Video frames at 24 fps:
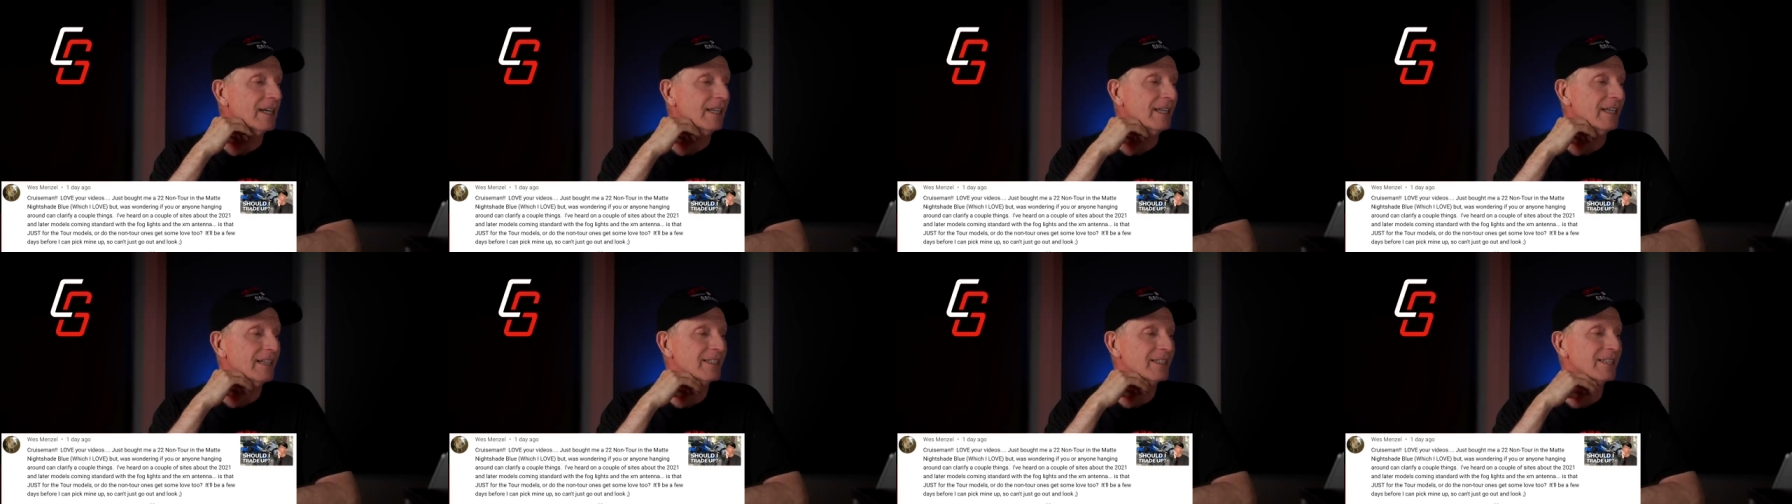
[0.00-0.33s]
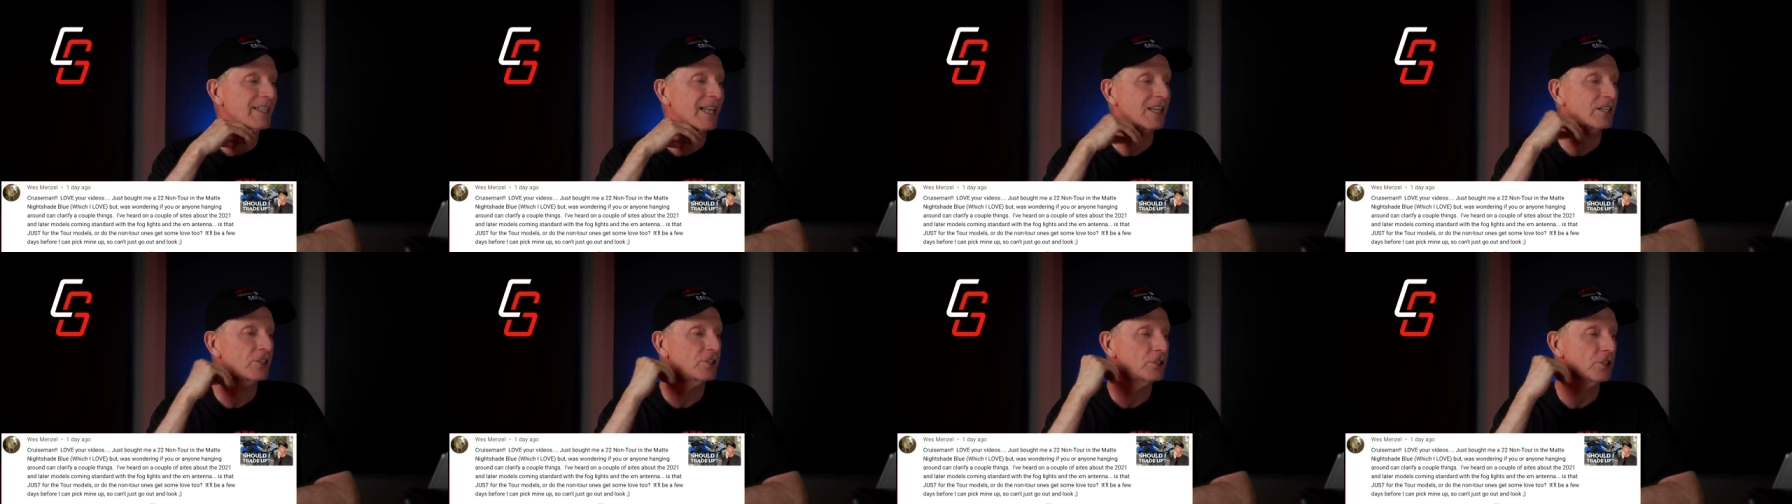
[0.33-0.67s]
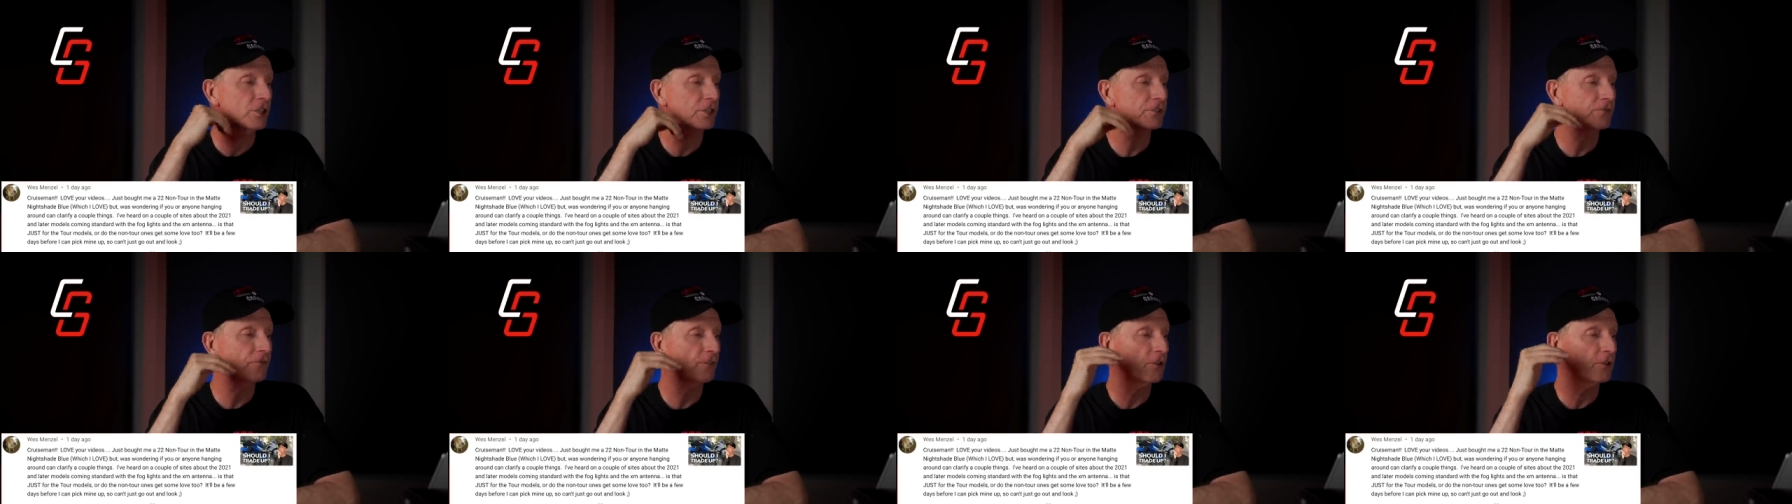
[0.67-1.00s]
Is that
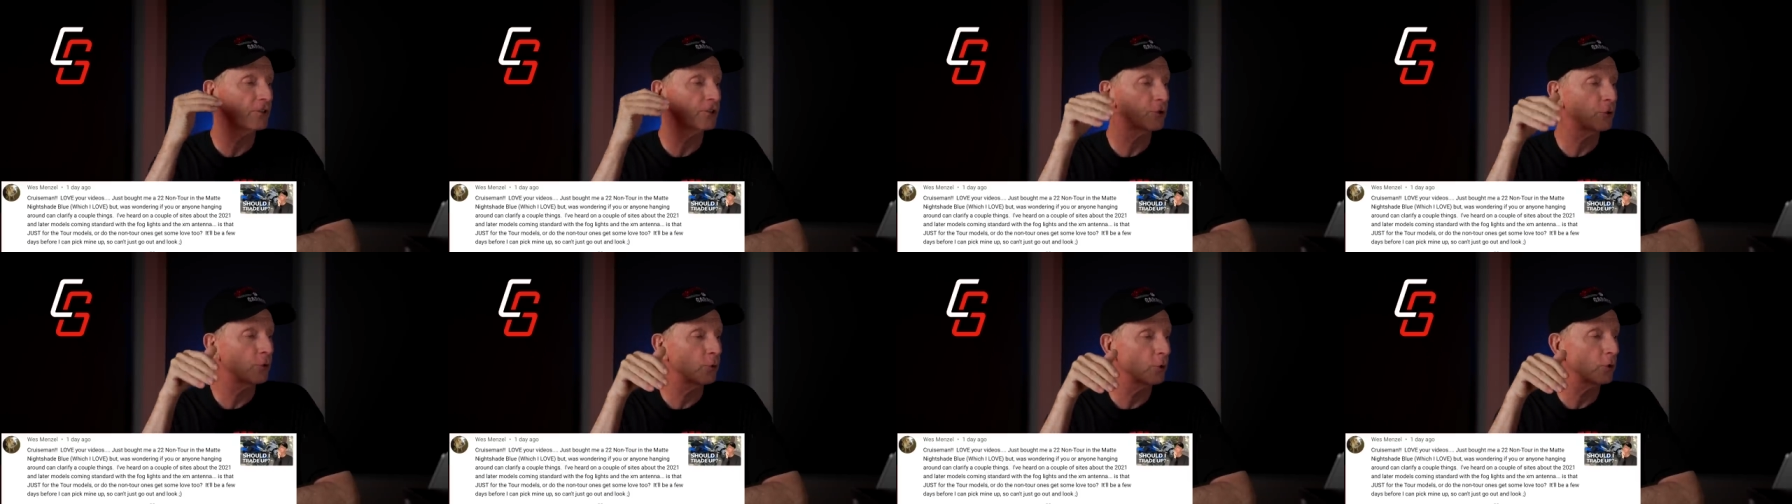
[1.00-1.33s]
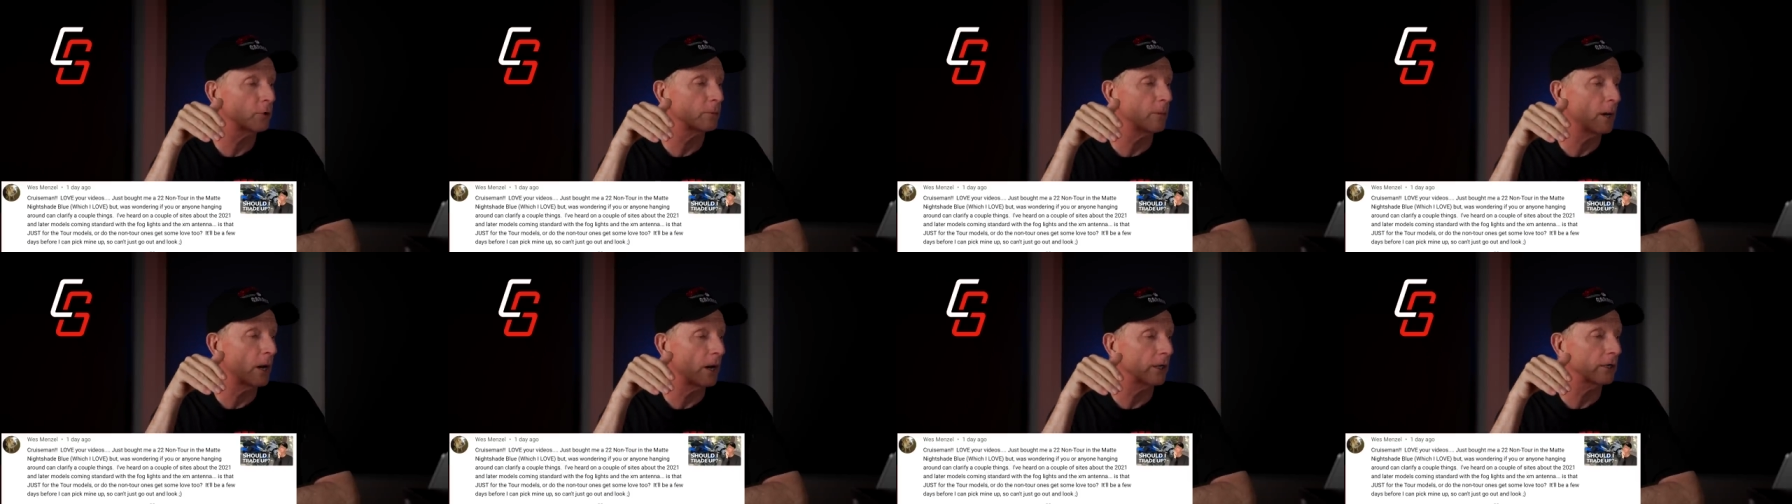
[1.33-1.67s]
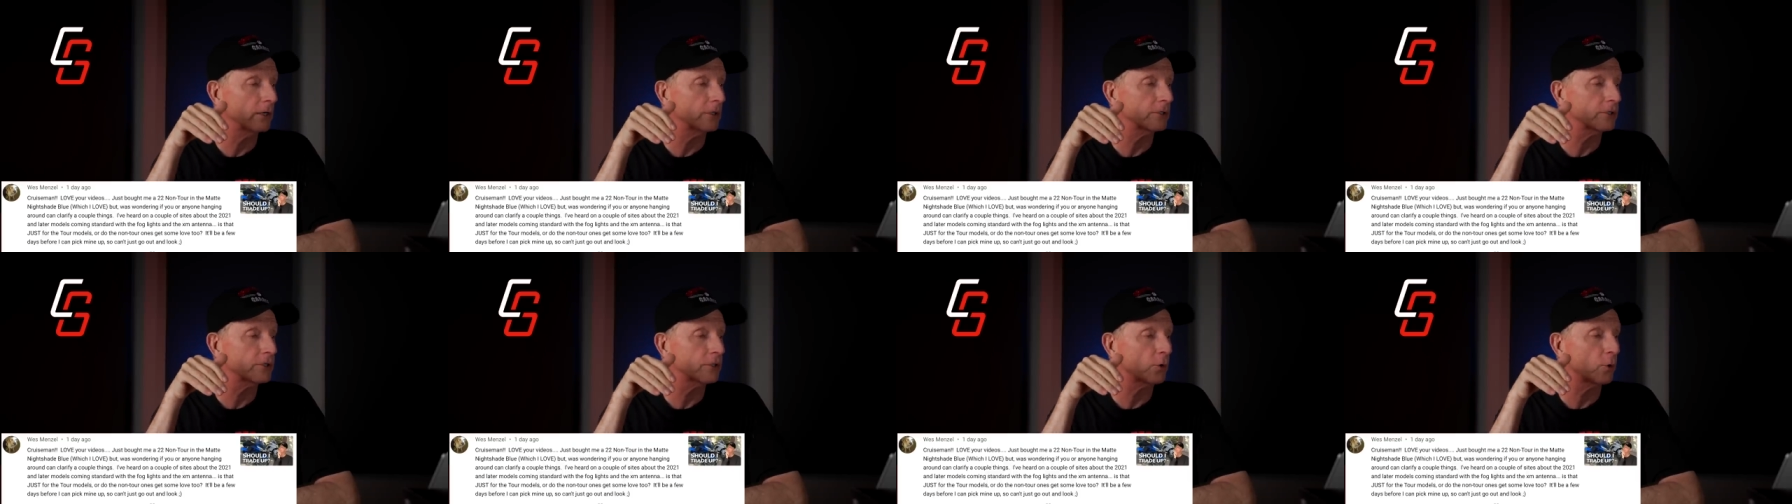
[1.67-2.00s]
just for the tour
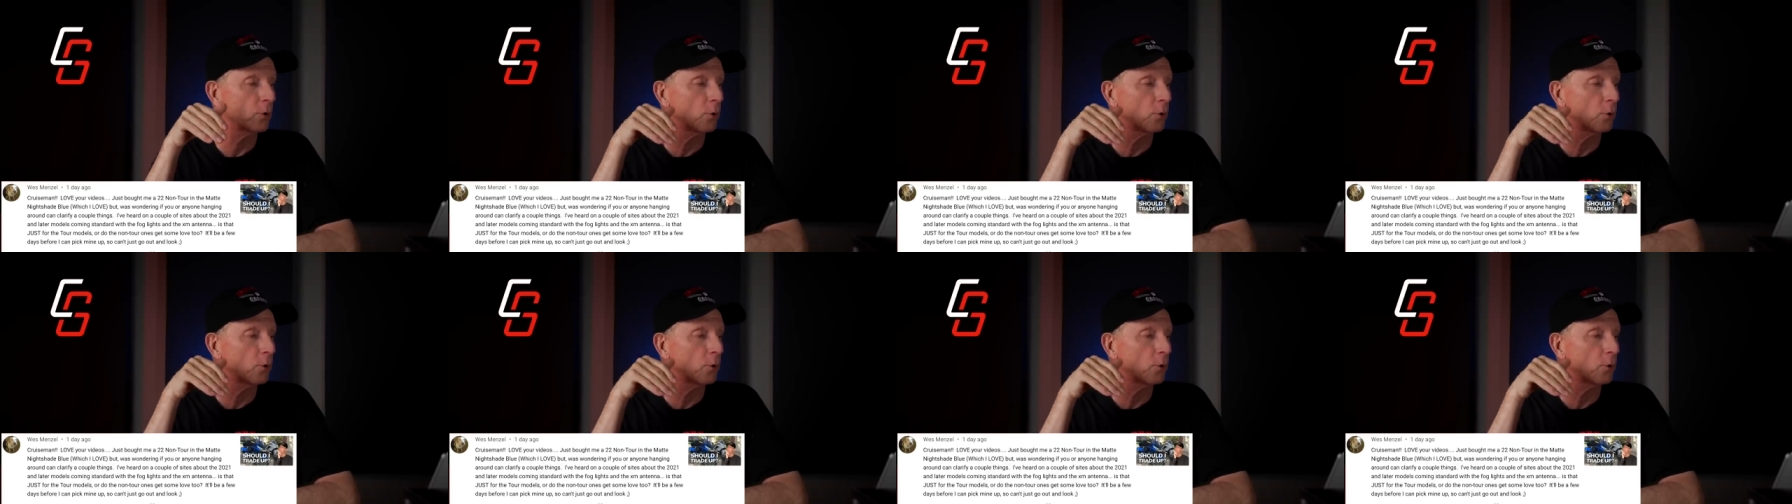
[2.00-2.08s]
models,